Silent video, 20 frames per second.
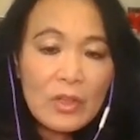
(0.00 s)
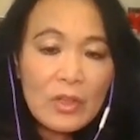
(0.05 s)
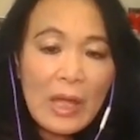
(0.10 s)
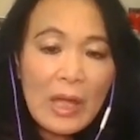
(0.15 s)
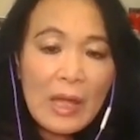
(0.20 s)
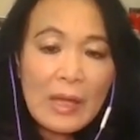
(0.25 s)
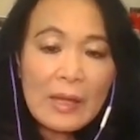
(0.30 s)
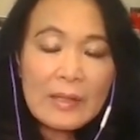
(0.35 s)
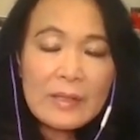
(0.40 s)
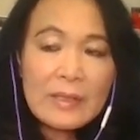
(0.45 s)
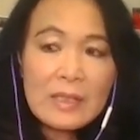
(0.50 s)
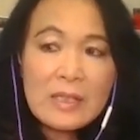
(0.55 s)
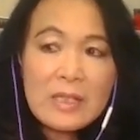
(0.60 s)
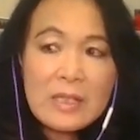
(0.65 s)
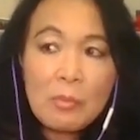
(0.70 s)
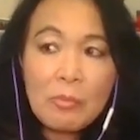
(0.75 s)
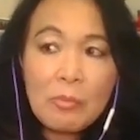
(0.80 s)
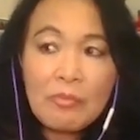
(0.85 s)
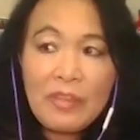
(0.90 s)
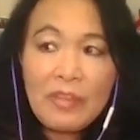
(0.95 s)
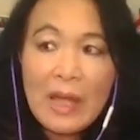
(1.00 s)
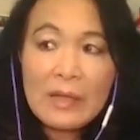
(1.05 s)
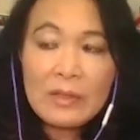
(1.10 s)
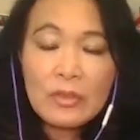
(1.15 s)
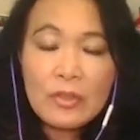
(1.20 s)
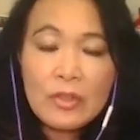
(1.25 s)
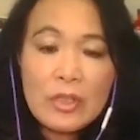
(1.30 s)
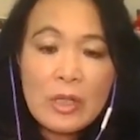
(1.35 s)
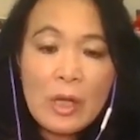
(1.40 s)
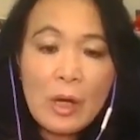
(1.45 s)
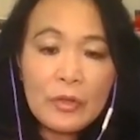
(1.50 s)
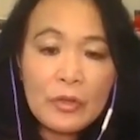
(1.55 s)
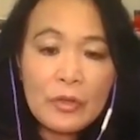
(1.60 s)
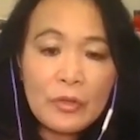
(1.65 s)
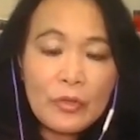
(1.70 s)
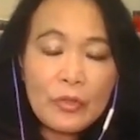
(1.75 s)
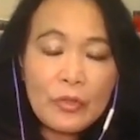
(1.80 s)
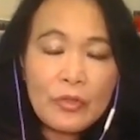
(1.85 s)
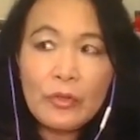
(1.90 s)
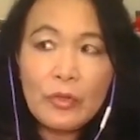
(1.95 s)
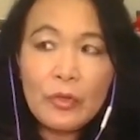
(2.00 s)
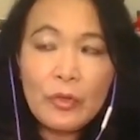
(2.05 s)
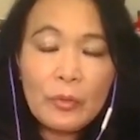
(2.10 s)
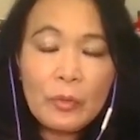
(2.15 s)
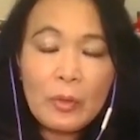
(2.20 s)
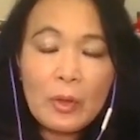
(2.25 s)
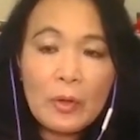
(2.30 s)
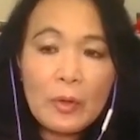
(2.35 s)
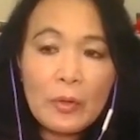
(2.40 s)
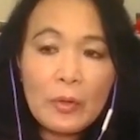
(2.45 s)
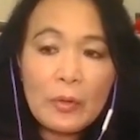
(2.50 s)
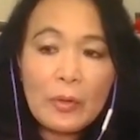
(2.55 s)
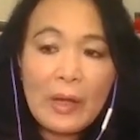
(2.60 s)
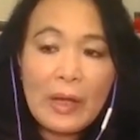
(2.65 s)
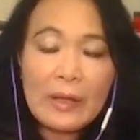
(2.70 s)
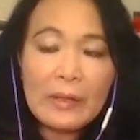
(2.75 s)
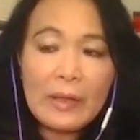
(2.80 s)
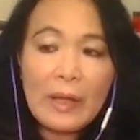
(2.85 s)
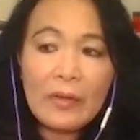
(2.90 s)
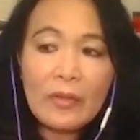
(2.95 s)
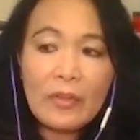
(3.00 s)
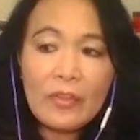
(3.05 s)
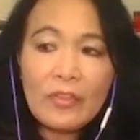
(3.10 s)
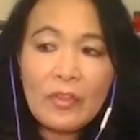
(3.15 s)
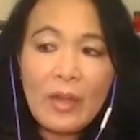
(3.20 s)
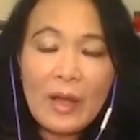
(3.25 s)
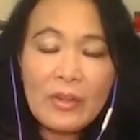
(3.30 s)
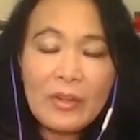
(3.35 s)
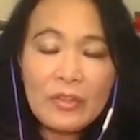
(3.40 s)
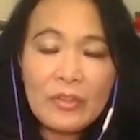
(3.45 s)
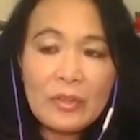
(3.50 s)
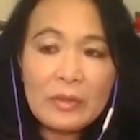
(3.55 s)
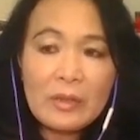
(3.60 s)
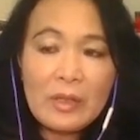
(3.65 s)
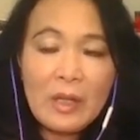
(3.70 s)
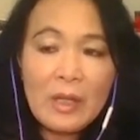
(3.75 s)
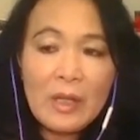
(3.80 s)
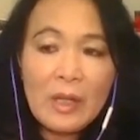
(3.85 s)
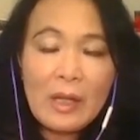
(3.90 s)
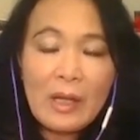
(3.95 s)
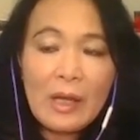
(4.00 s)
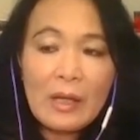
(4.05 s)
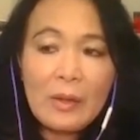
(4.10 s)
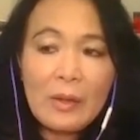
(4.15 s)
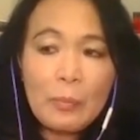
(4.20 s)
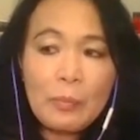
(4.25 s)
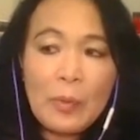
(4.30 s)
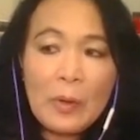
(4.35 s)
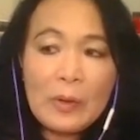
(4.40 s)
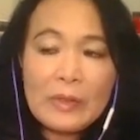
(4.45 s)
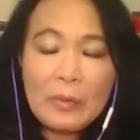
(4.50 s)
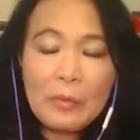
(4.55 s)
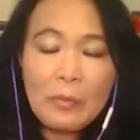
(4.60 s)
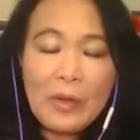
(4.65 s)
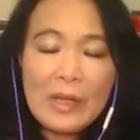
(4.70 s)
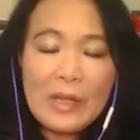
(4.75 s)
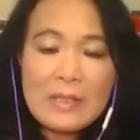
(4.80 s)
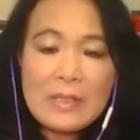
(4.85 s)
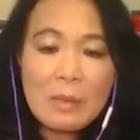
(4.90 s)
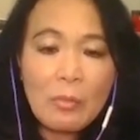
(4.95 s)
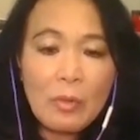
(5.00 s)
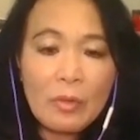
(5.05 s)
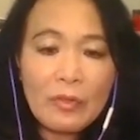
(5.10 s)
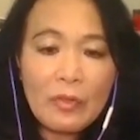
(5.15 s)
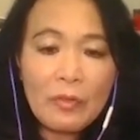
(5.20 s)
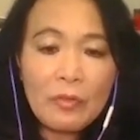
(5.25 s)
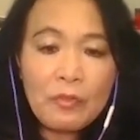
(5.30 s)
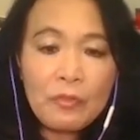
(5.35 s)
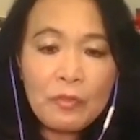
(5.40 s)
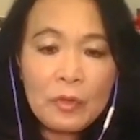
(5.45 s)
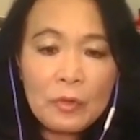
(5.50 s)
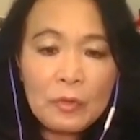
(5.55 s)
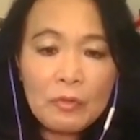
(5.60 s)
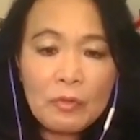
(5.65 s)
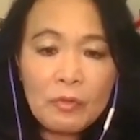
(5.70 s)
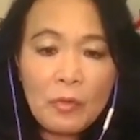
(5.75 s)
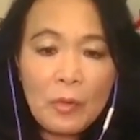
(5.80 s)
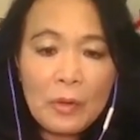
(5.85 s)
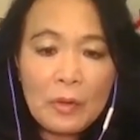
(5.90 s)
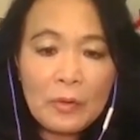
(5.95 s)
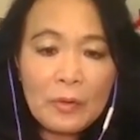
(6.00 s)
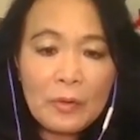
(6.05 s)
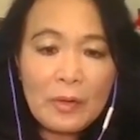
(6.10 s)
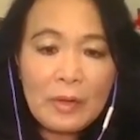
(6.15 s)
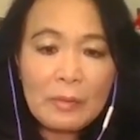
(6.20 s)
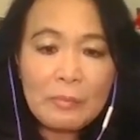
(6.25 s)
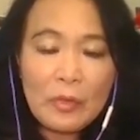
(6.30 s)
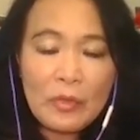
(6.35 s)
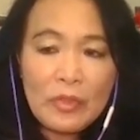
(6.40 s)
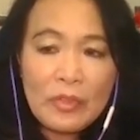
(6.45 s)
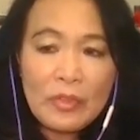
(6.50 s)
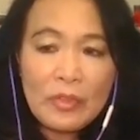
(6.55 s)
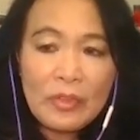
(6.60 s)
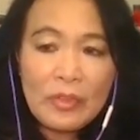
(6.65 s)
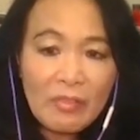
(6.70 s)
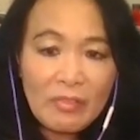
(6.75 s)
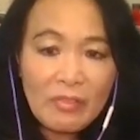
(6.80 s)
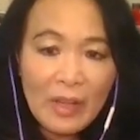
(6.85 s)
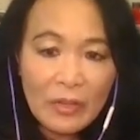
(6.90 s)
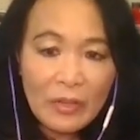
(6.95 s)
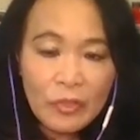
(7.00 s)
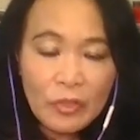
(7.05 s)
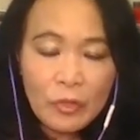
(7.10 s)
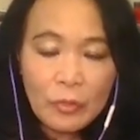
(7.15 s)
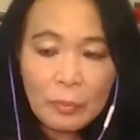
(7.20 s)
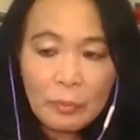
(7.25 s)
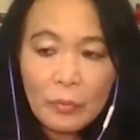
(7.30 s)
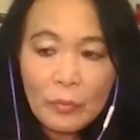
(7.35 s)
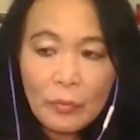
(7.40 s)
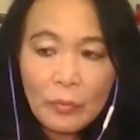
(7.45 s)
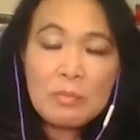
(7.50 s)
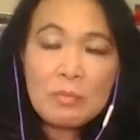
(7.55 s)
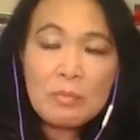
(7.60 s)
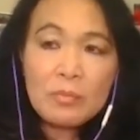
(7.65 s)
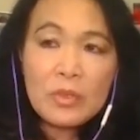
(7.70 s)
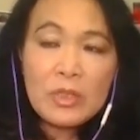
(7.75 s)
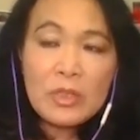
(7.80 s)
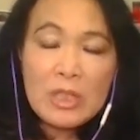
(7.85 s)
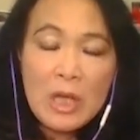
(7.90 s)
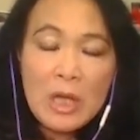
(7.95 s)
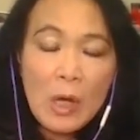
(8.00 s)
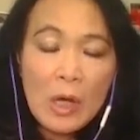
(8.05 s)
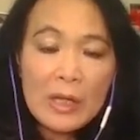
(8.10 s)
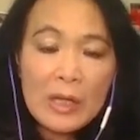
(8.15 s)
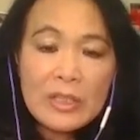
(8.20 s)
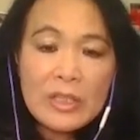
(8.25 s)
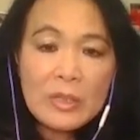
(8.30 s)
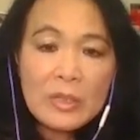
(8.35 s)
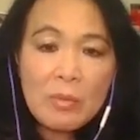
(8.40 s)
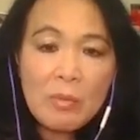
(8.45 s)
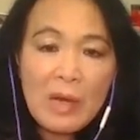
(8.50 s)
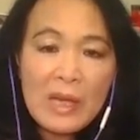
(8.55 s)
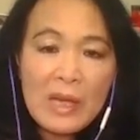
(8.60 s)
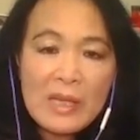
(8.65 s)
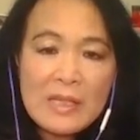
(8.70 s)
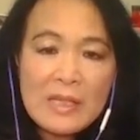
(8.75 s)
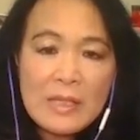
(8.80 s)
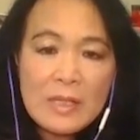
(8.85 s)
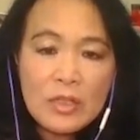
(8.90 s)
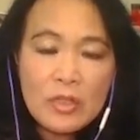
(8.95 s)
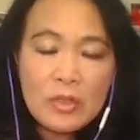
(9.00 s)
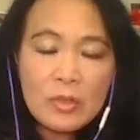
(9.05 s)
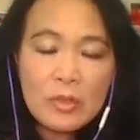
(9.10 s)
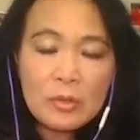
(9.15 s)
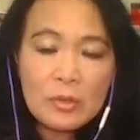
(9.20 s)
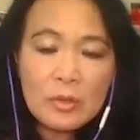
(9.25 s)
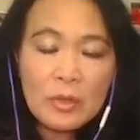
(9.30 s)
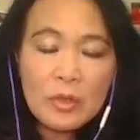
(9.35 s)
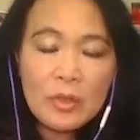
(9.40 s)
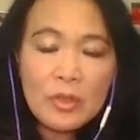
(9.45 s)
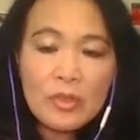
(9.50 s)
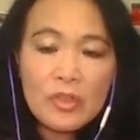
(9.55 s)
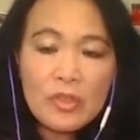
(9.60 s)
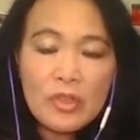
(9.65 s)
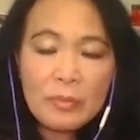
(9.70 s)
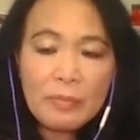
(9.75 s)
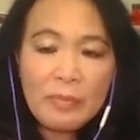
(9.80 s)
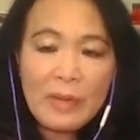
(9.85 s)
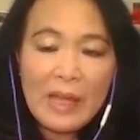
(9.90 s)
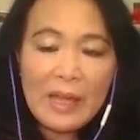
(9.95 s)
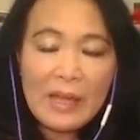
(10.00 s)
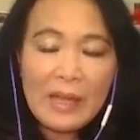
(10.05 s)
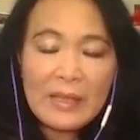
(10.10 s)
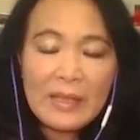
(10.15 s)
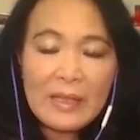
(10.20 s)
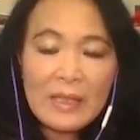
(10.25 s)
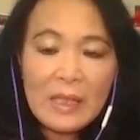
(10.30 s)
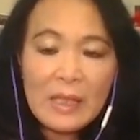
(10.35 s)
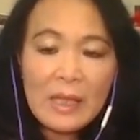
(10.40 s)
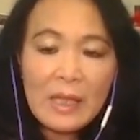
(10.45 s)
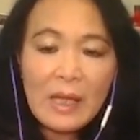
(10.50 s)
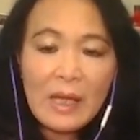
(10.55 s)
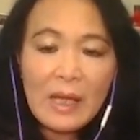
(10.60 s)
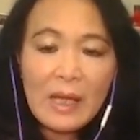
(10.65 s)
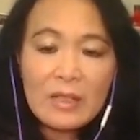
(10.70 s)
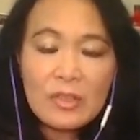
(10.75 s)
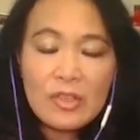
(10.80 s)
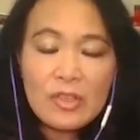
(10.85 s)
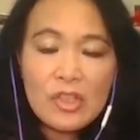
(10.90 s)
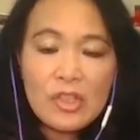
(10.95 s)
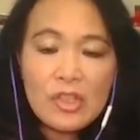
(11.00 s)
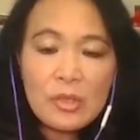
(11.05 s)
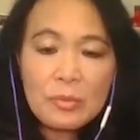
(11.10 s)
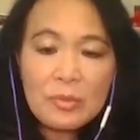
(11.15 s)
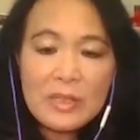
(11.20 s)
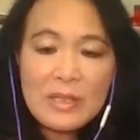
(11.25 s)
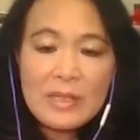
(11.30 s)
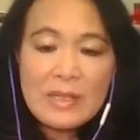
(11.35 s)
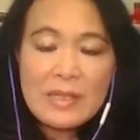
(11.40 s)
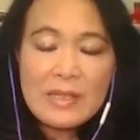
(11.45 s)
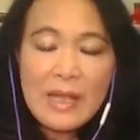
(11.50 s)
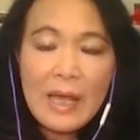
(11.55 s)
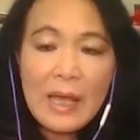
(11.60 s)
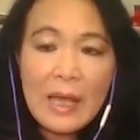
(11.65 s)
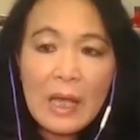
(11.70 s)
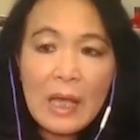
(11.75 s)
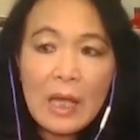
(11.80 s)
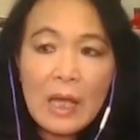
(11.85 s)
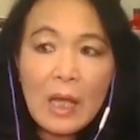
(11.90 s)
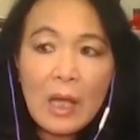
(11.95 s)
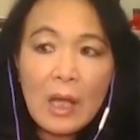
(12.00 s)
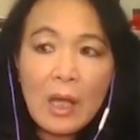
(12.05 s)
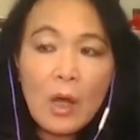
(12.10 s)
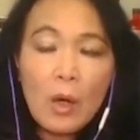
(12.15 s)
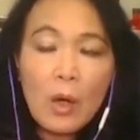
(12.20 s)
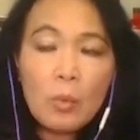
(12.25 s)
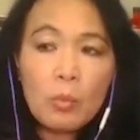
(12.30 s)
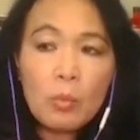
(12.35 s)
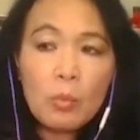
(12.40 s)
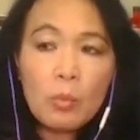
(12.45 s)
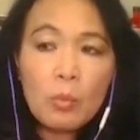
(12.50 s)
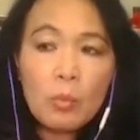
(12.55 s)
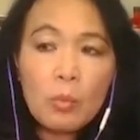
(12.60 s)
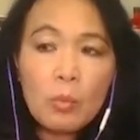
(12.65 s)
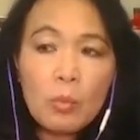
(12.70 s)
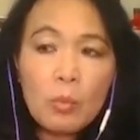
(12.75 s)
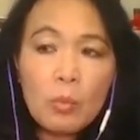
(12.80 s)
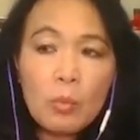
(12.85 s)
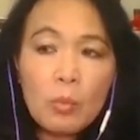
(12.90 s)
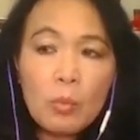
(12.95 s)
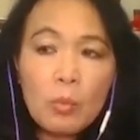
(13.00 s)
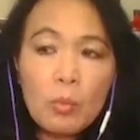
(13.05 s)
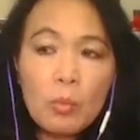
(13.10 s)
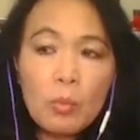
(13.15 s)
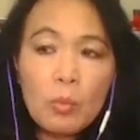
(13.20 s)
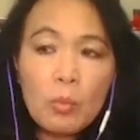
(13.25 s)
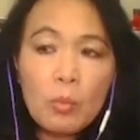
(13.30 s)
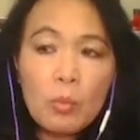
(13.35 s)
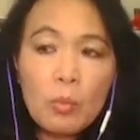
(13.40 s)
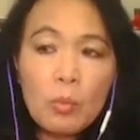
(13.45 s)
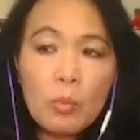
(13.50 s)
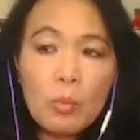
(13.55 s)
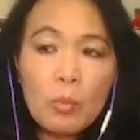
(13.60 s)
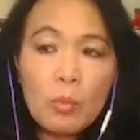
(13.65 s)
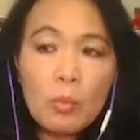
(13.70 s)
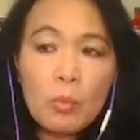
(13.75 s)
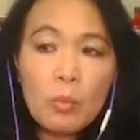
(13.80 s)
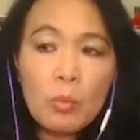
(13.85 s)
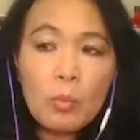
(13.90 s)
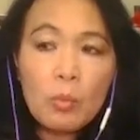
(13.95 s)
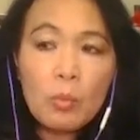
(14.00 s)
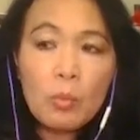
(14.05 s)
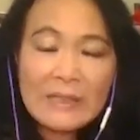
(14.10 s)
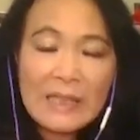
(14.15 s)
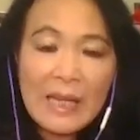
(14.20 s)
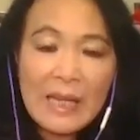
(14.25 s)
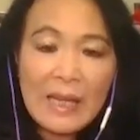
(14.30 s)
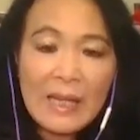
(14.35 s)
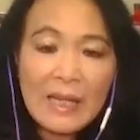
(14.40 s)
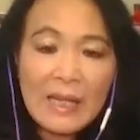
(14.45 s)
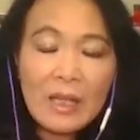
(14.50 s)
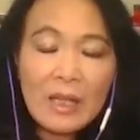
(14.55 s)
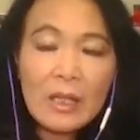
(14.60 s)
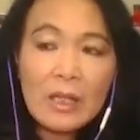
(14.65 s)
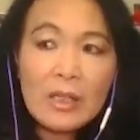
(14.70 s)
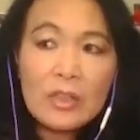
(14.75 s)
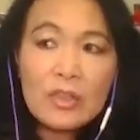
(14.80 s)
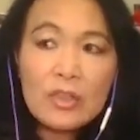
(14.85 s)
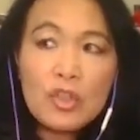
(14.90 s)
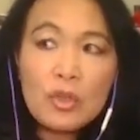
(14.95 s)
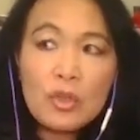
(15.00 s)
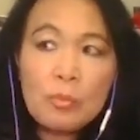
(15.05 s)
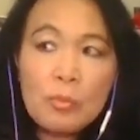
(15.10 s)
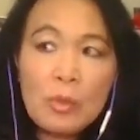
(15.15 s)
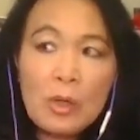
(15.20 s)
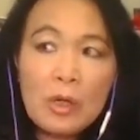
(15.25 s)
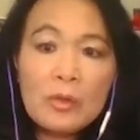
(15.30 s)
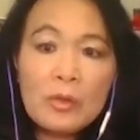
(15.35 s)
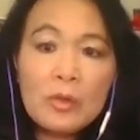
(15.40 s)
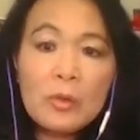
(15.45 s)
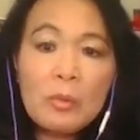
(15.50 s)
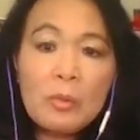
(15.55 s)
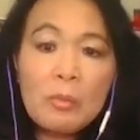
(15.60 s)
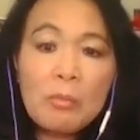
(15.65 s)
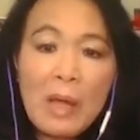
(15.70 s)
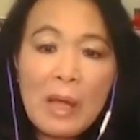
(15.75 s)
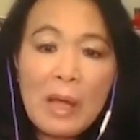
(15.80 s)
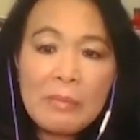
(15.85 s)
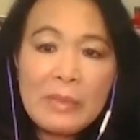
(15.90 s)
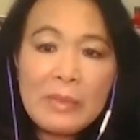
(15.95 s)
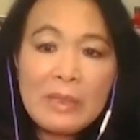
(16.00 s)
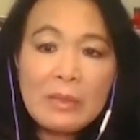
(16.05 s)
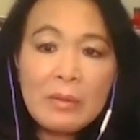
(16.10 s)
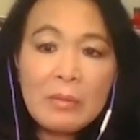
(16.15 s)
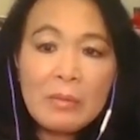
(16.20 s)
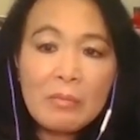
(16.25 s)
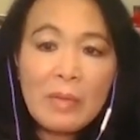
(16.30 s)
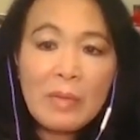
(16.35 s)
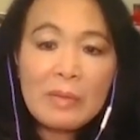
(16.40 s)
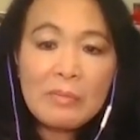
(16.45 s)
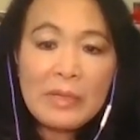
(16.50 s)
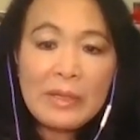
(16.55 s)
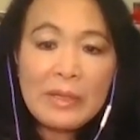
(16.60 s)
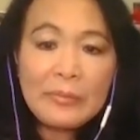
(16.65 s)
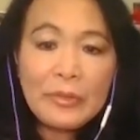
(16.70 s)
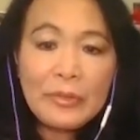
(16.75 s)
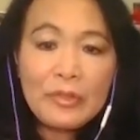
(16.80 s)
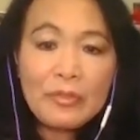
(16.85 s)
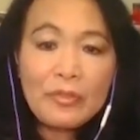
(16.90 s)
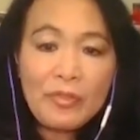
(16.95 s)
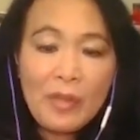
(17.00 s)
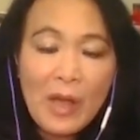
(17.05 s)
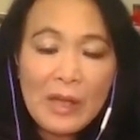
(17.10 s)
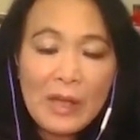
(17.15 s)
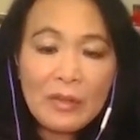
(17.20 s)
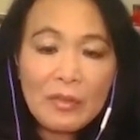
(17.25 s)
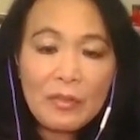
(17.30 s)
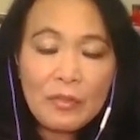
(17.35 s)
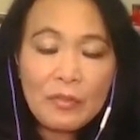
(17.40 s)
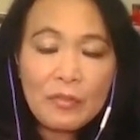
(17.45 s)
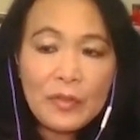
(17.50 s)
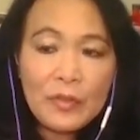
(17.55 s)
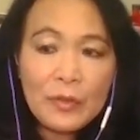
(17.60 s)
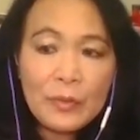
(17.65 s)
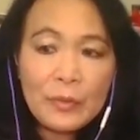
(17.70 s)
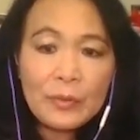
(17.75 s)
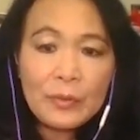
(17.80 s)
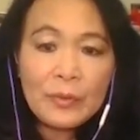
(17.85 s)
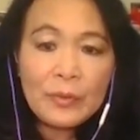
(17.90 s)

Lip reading: And some vendors got used, knew her, and started to put away some of the food for her, mostly vegetables. And then she tucked my sister to bed, and she would say, well, tomorrow it would be a better day. Tomorrow, mommy might be able to find